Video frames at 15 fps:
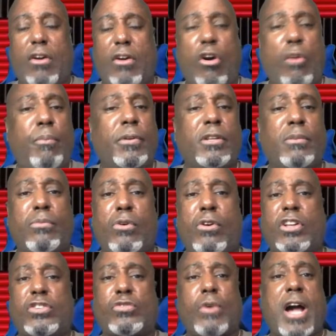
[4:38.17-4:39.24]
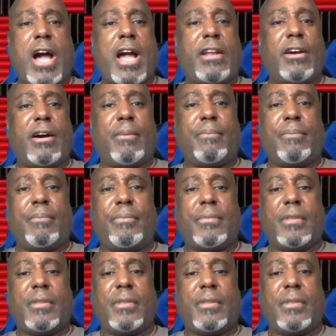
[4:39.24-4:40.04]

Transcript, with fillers: open the borders wide up.